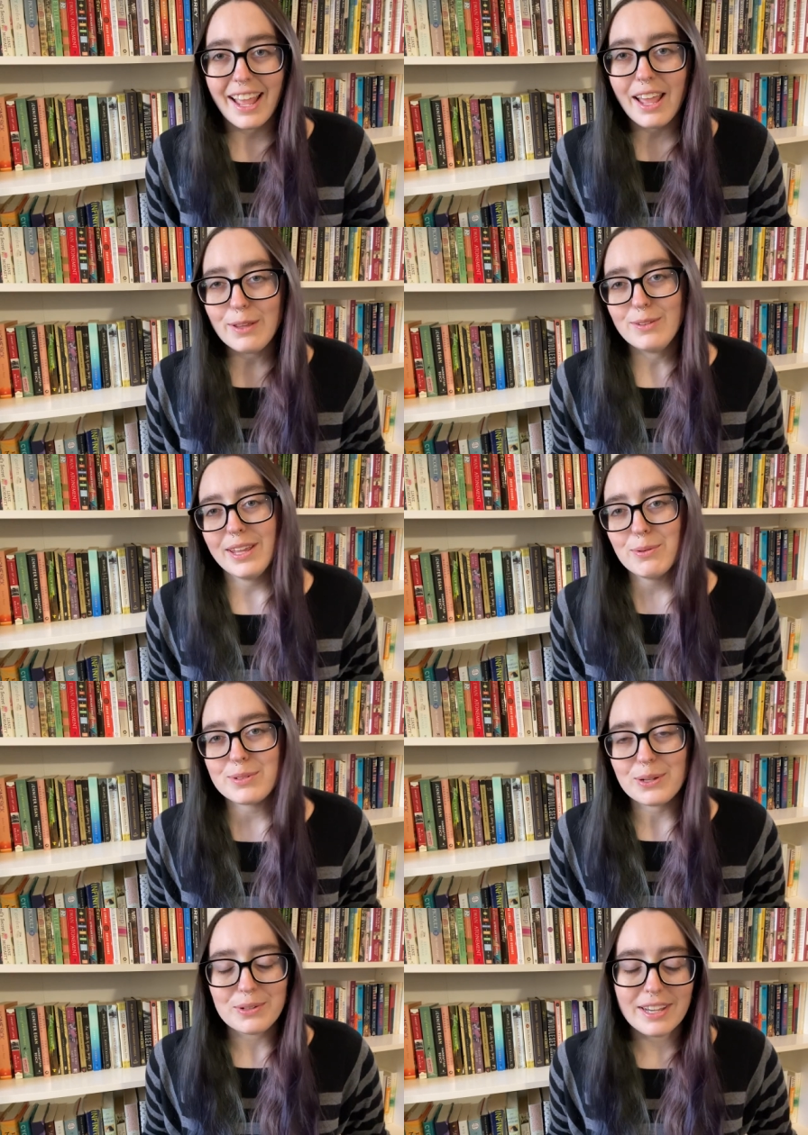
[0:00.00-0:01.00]
I, it
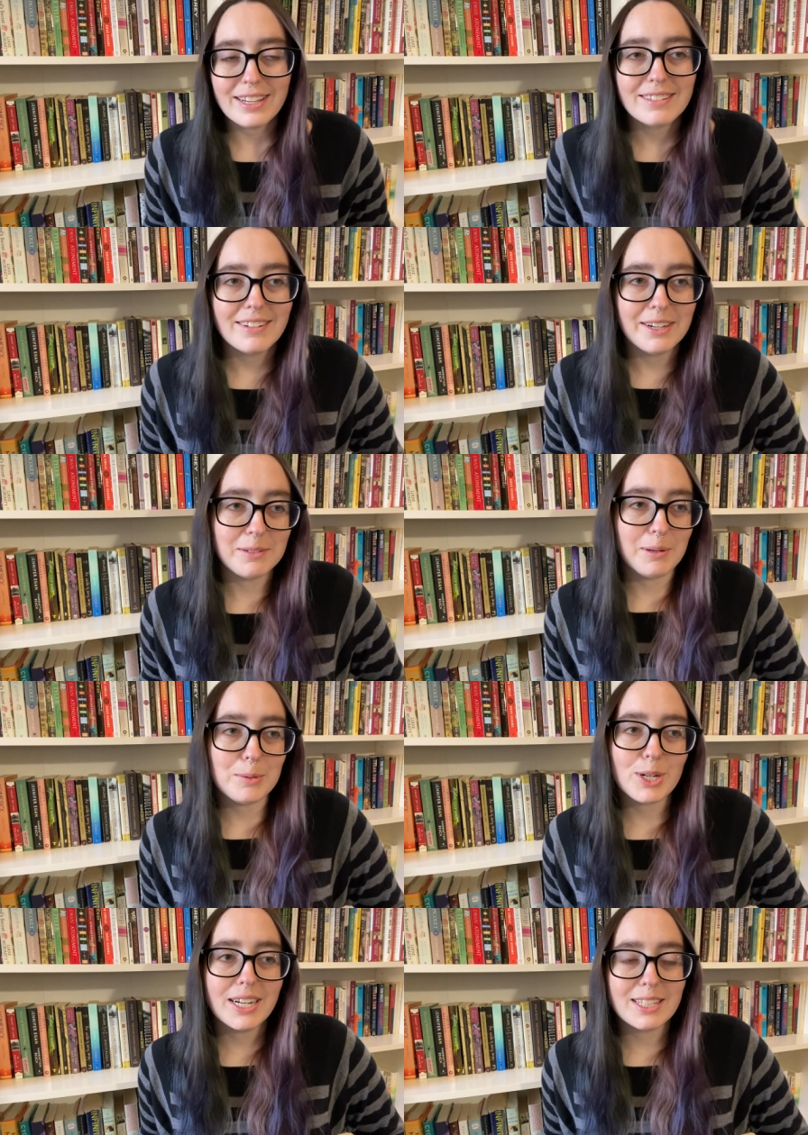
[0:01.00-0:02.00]
was okay. Um, I'm
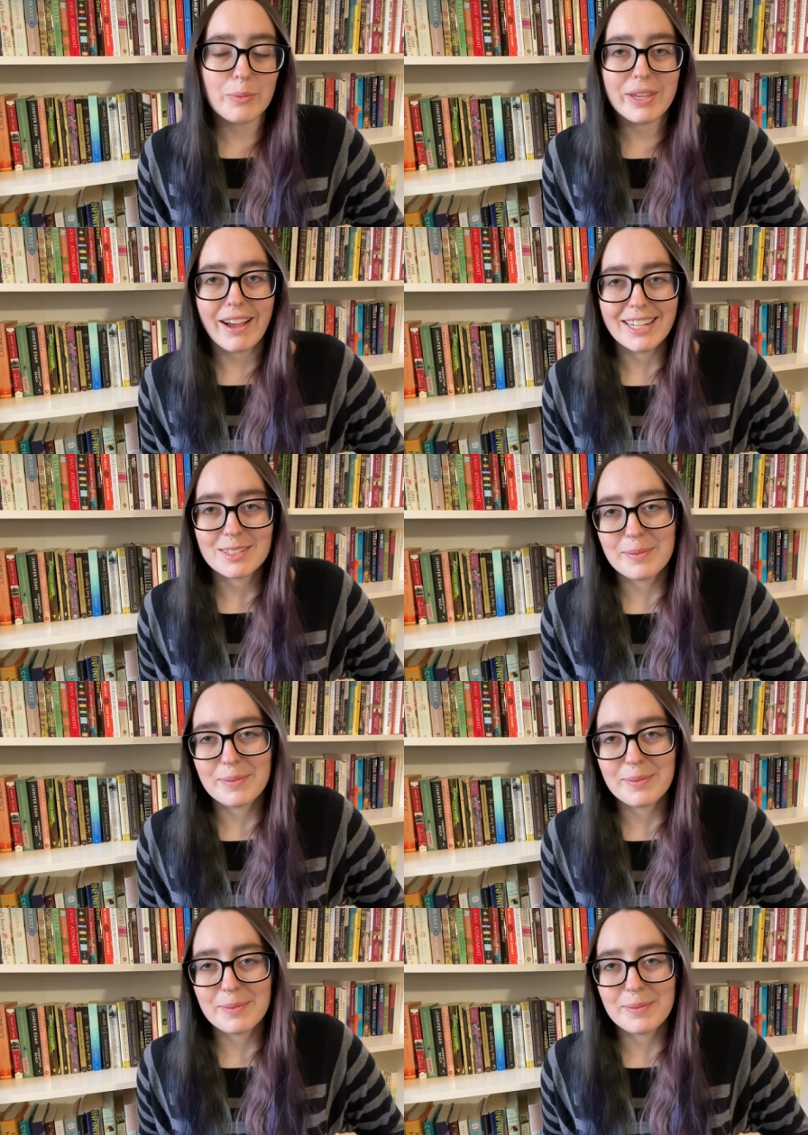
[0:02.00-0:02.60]
trying to be kind to